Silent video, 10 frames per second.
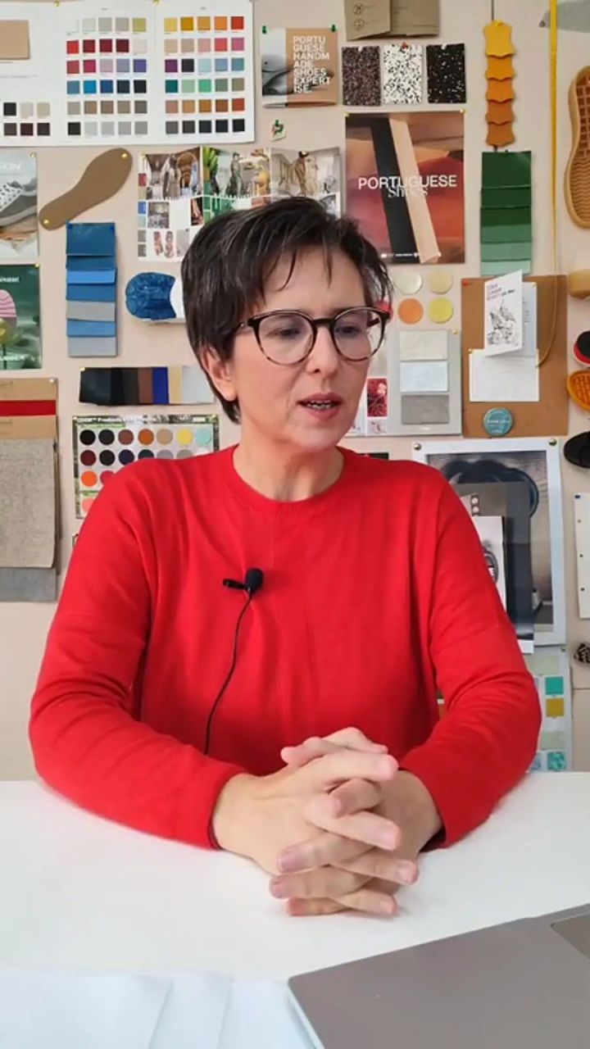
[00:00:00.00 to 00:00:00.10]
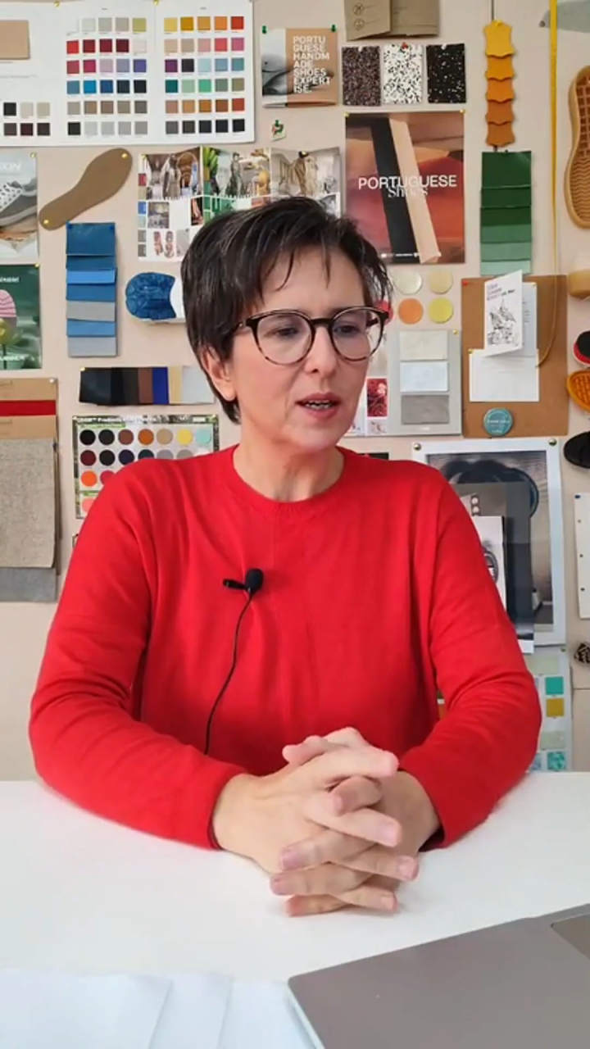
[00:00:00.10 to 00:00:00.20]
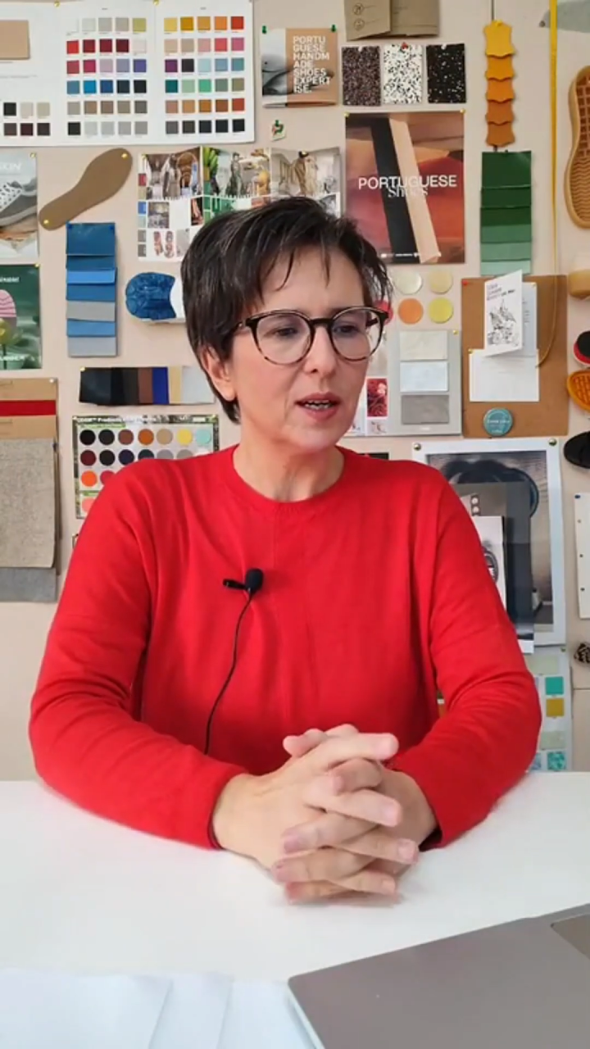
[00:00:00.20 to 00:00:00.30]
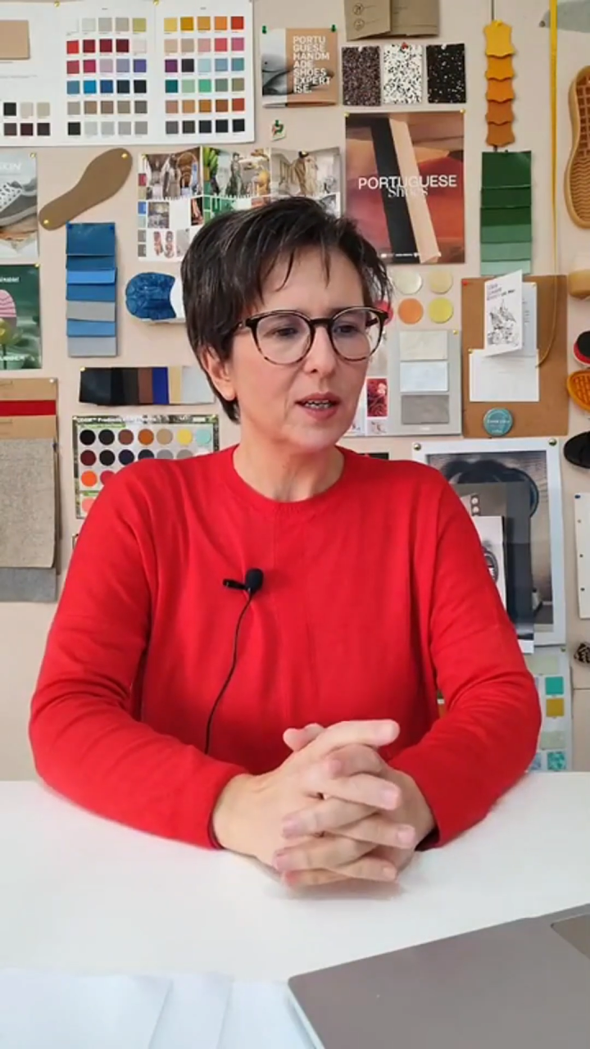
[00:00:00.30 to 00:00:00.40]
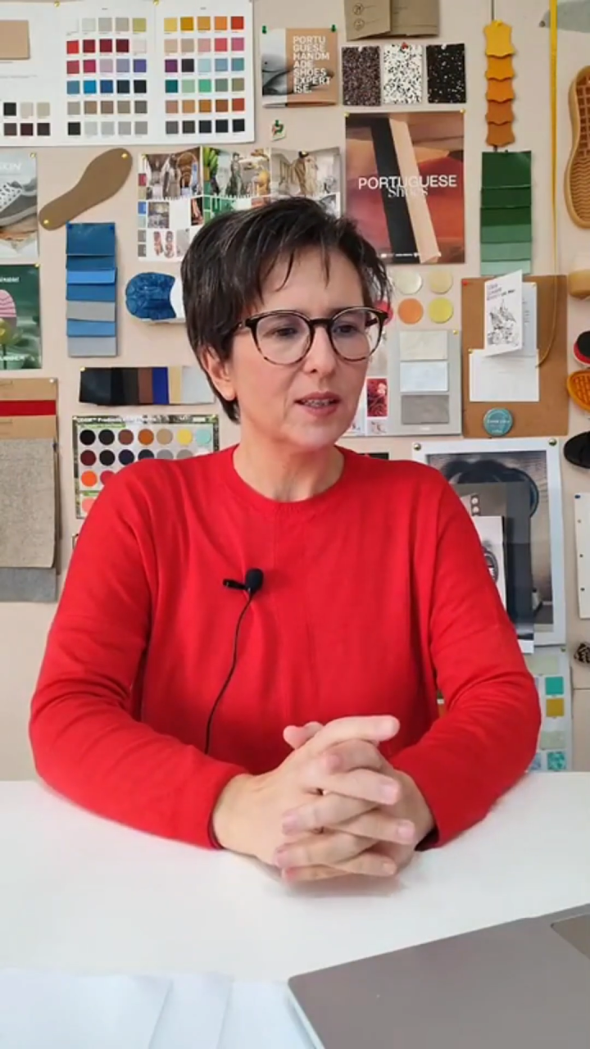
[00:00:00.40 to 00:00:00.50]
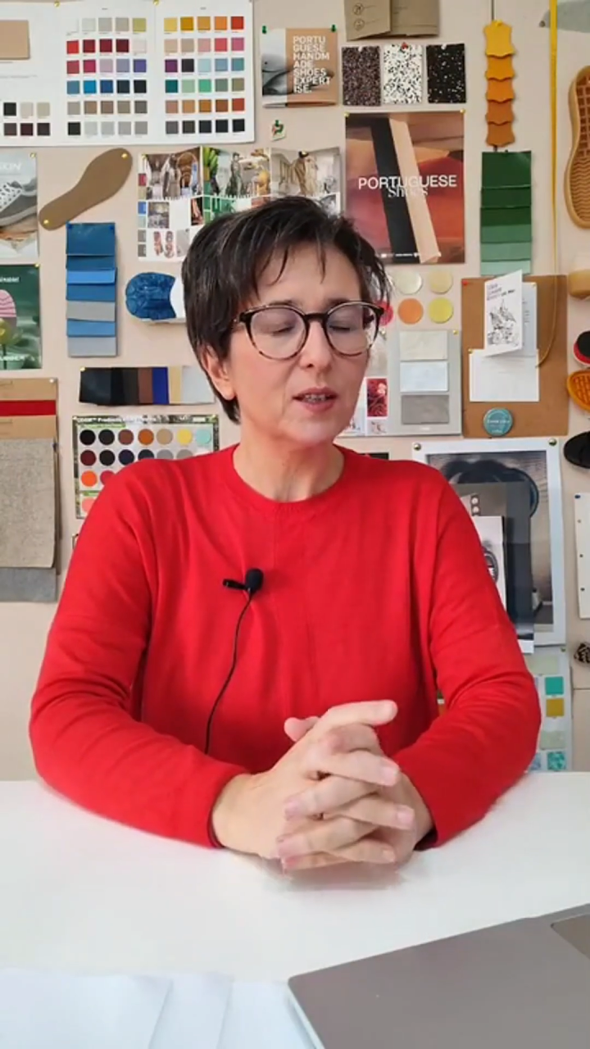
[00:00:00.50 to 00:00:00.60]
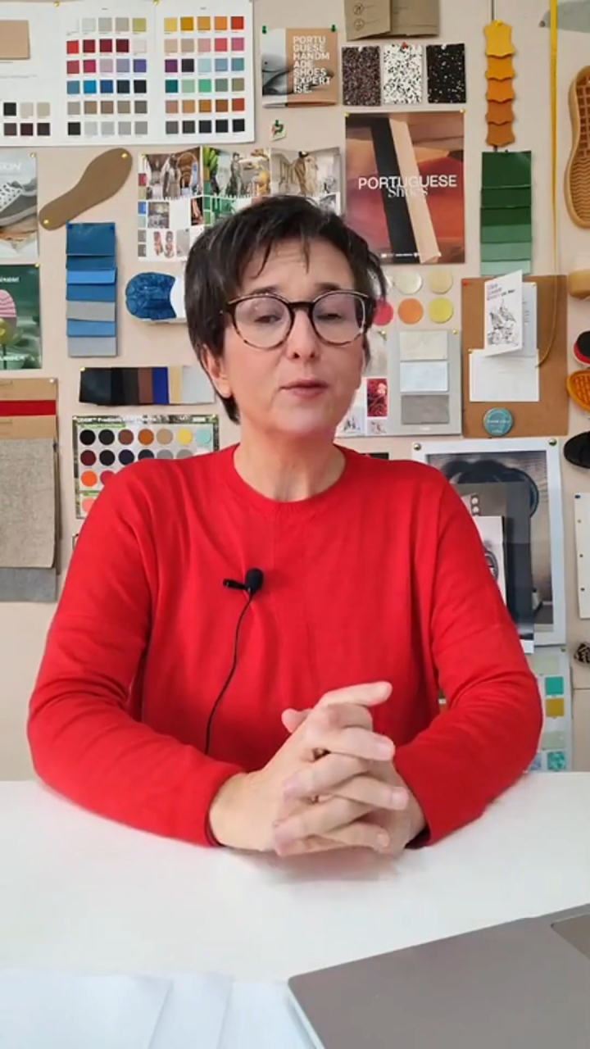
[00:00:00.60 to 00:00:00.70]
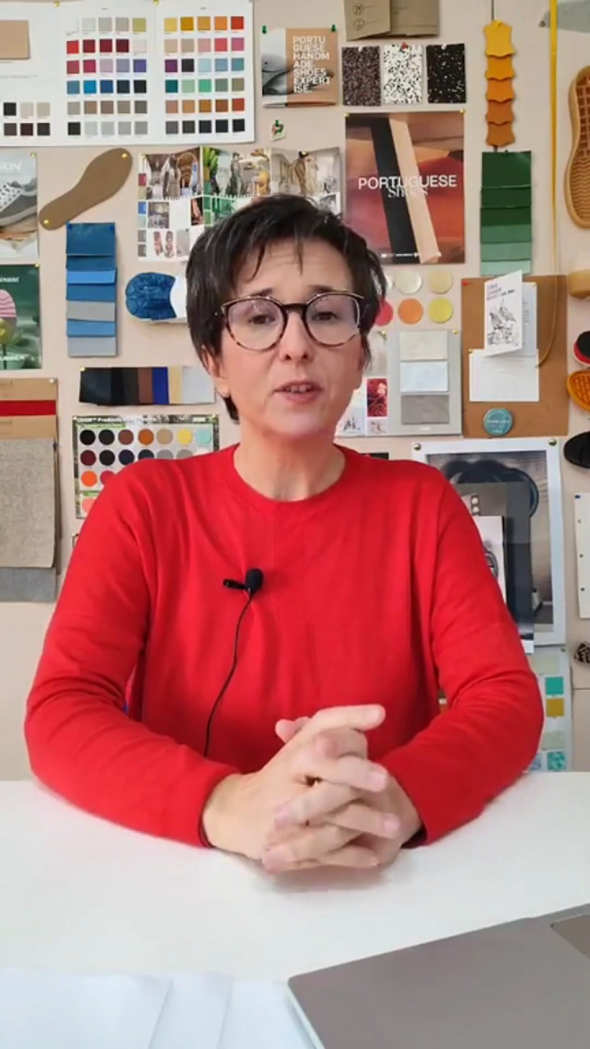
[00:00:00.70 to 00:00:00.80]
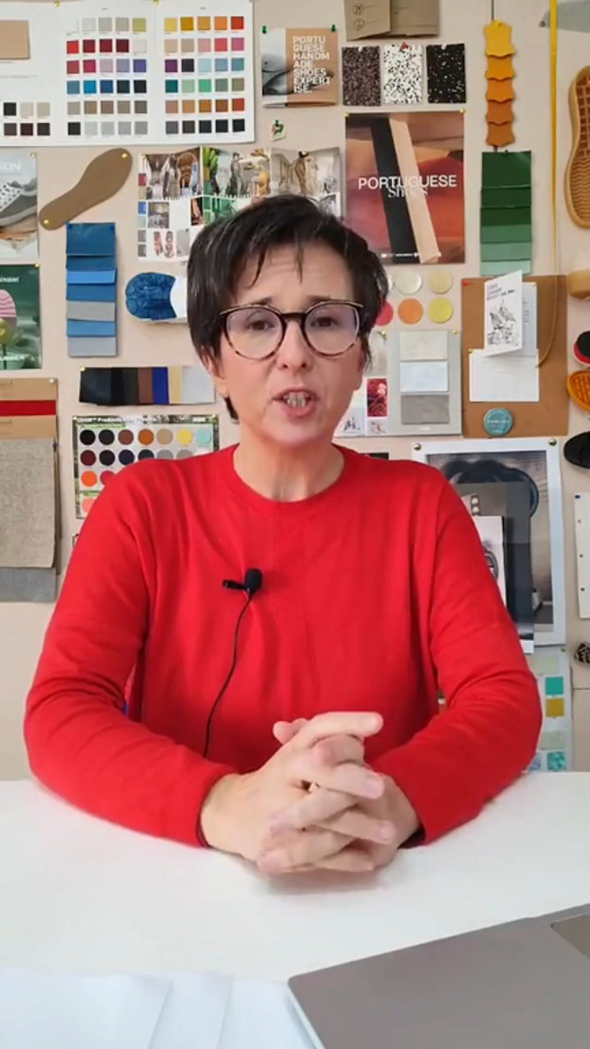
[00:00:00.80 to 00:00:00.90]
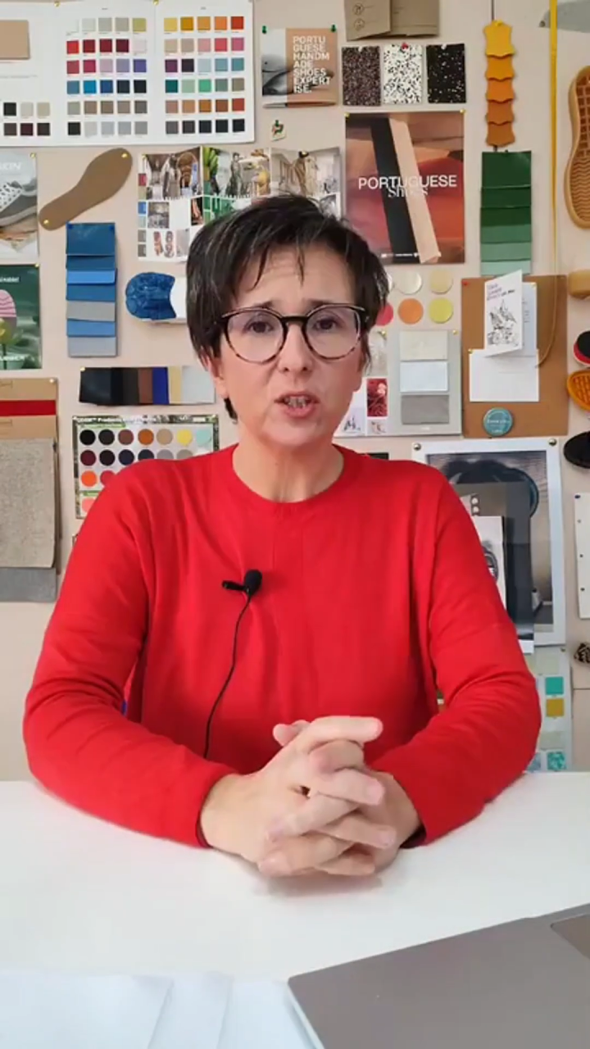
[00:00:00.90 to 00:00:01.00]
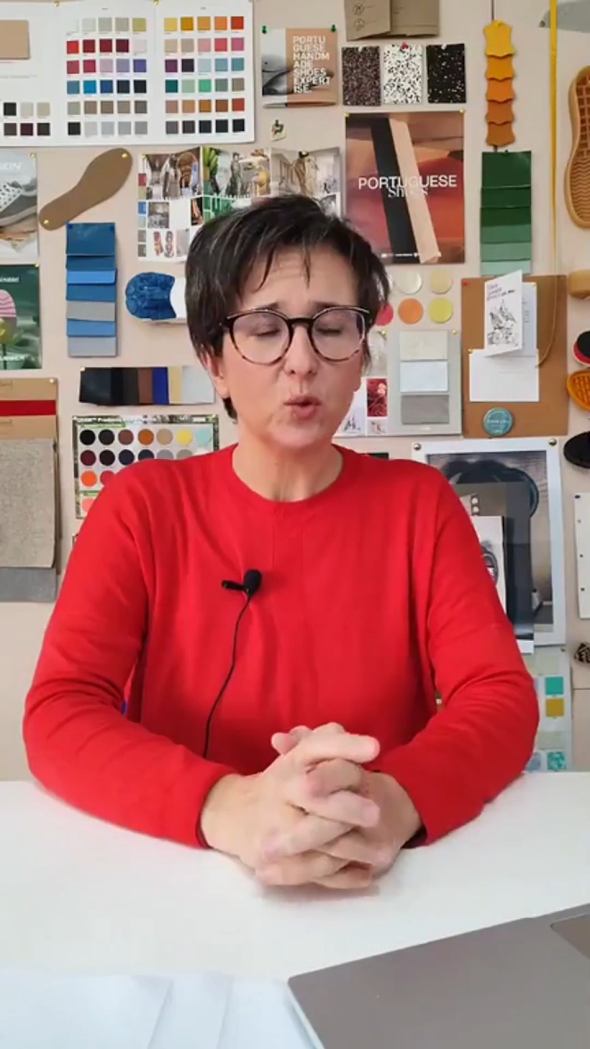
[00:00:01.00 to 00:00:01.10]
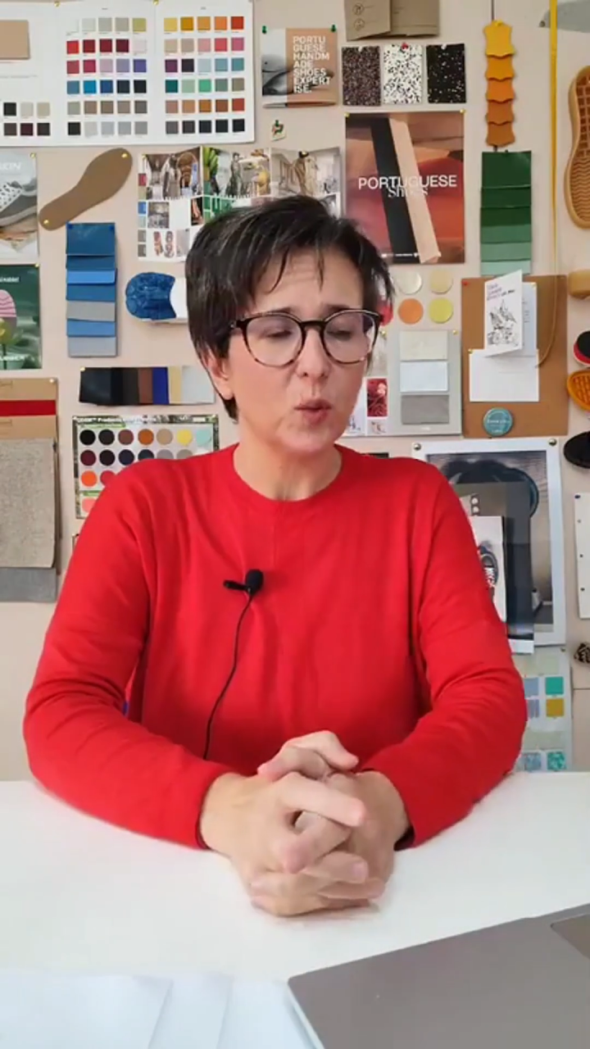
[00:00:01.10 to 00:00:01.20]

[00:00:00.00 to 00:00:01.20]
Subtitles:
efficient